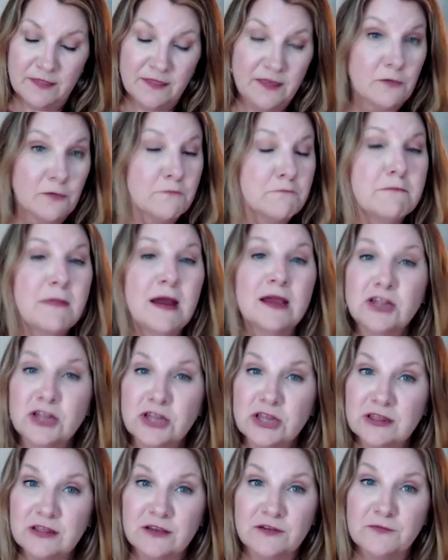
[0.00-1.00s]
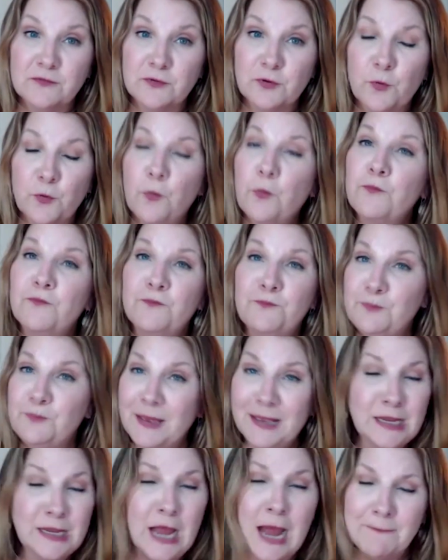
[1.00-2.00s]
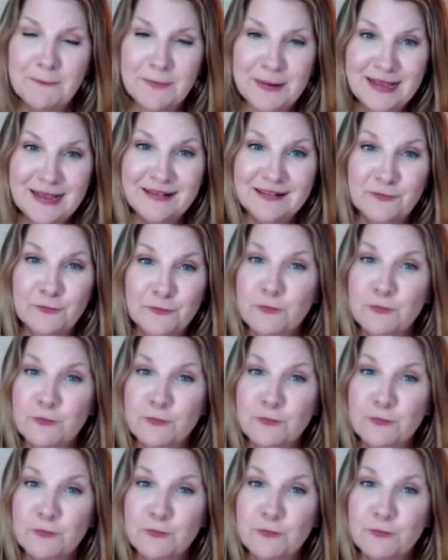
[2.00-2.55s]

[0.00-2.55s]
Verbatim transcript: they're much they're big companies,